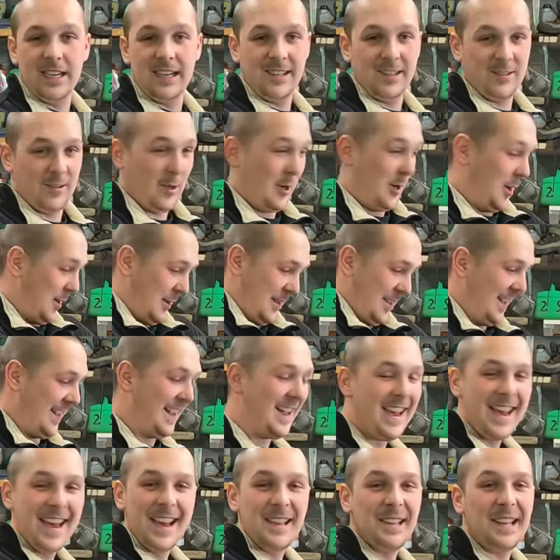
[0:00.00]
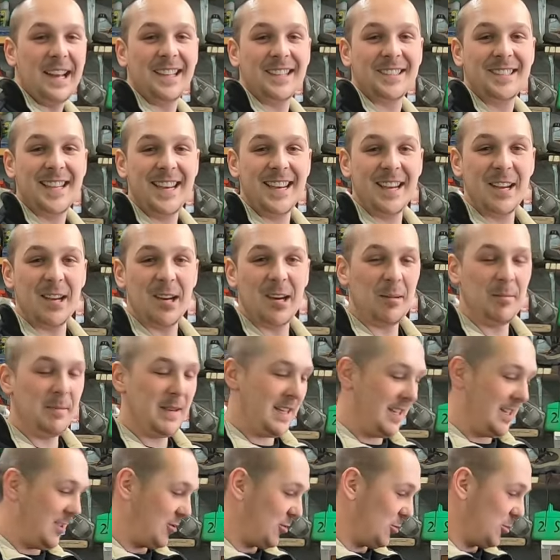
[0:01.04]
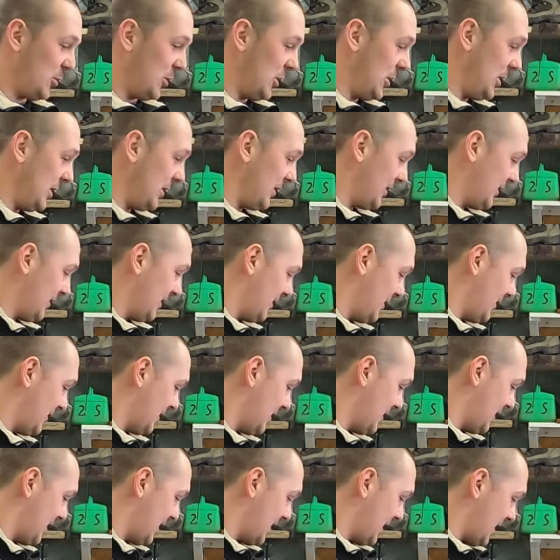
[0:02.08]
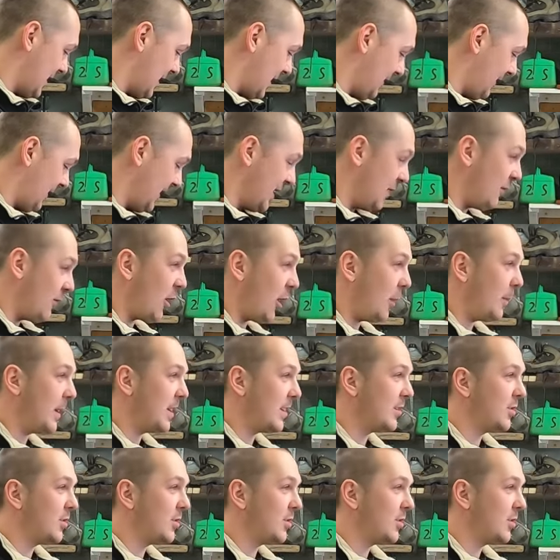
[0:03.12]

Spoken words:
So that's it, you know what I mean? It just works. I think you've got to be a